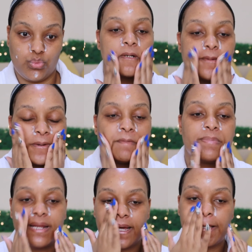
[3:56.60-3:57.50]

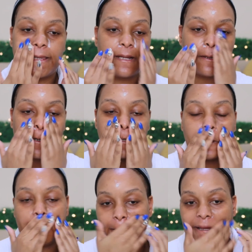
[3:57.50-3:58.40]
apply that
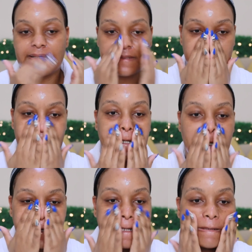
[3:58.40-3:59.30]
onto my
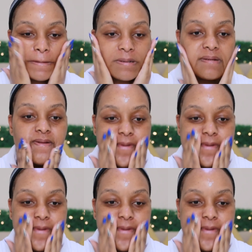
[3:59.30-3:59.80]
skin.